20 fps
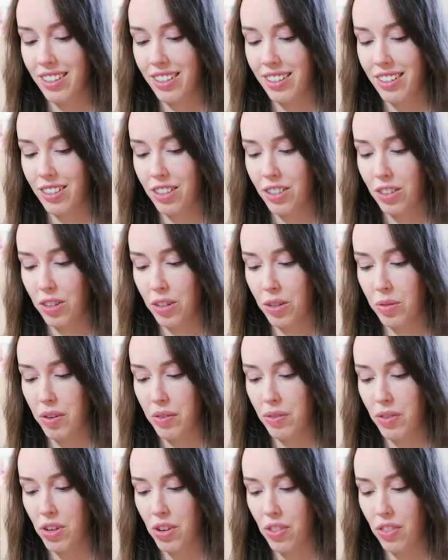So
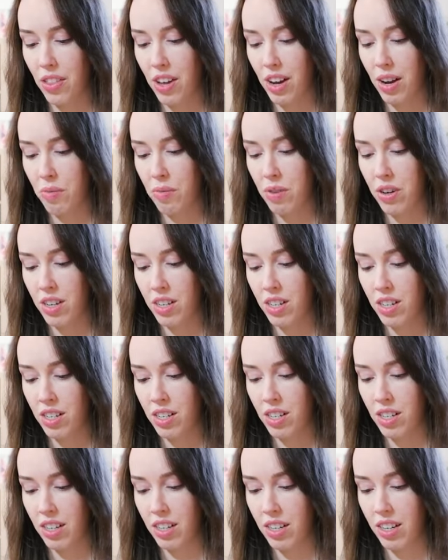we've got that
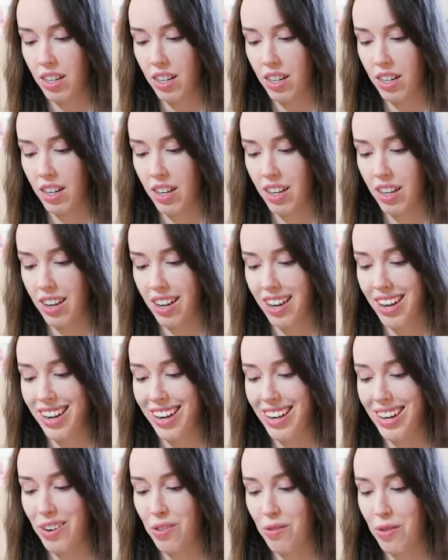one and